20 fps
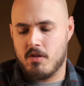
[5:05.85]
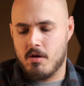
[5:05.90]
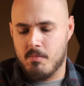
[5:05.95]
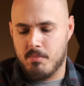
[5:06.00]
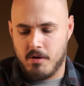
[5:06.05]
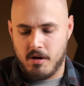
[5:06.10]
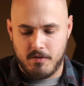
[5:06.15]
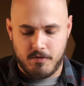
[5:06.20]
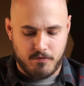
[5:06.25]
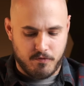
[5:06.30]

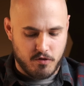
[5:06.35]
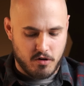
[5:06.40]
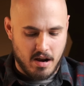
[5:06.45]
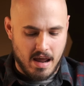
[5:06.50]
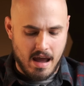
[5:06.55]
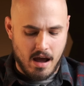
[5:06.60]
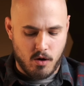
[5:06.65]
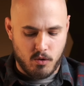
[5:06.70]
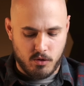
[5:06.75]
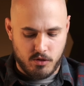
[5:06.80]
But for
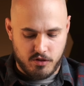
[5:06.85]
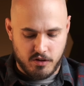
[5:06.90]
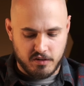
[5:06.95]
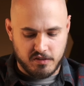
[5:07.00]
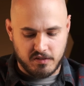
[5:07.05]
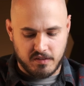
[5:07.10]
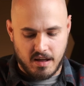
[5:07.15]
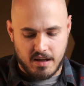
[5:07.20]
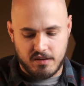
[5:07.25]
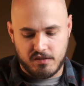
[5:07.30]
now,
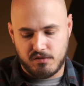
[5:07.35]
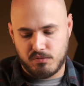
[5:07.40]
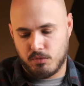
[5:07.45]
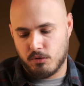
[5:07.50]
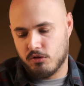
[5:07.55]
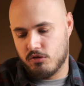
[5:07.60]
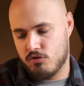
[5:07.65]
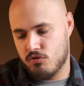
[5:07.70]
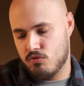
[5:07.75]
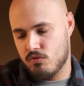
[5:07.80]
this lens
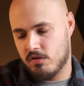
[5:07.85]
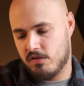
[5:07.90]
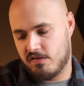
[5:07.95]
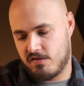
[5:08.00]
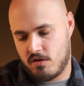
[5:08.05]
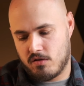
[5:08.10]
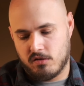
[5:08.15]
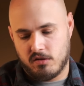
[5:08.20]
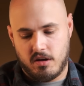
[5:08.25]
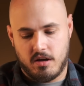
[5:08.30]
will do
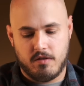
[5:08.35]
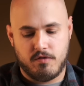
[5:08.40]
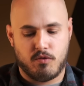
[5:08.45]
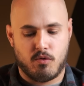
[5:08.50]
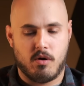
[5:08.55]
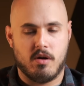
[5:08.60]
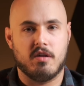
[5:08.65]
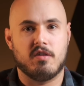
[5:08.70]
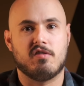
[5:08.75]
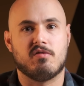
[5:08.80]
certainly
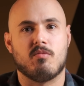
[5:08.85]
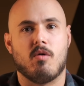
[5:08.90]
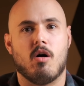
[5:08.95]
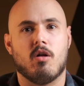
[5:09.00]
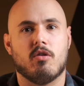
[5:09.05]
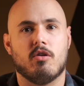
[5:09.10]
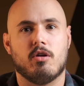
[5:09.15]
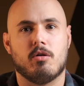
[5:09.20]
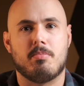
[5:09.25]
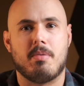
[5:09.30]
for a
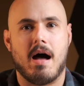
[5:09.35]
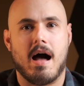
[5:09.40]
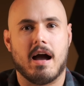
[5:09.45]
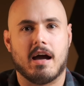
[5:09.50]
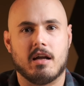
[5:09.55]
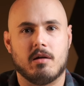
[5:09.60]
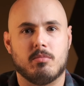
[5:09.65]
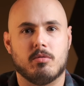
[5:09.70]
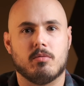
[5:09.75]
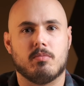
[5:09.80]
small little
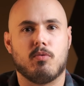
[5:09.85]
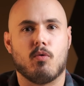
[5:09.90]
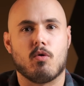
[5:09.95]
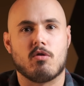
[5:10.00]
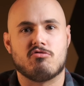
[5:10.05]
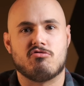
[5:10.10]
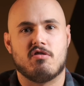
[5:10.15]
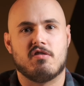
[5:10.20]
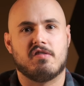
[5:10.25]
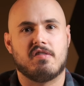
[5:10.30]
pocketable
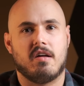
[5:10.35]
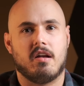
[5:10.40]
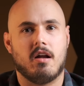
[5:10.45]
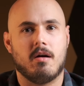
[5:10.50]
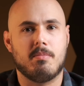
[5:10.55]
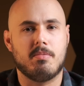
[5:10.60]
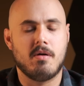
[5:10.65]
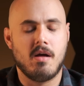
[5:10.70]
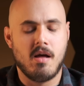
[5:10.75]
portrait setup.